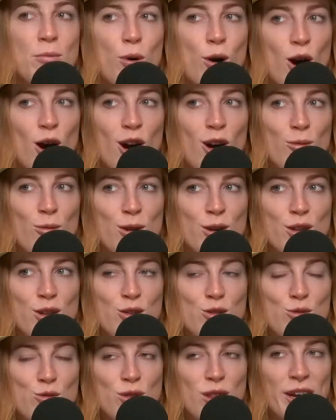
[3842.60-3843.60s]
a bar where
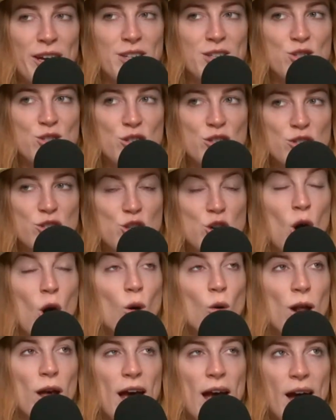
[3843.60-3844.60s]
you like
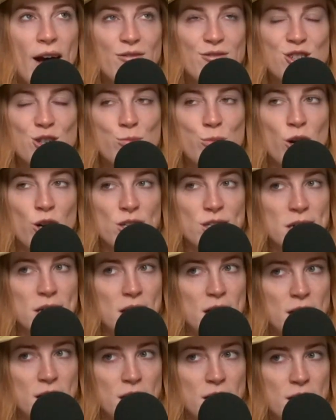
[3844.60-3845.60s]
don't have to
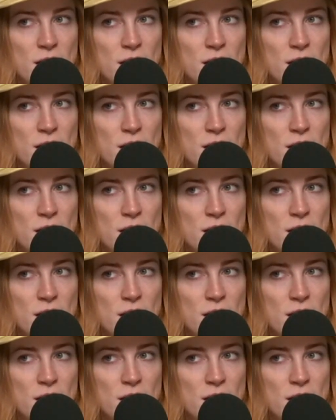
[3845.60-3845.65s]
partake.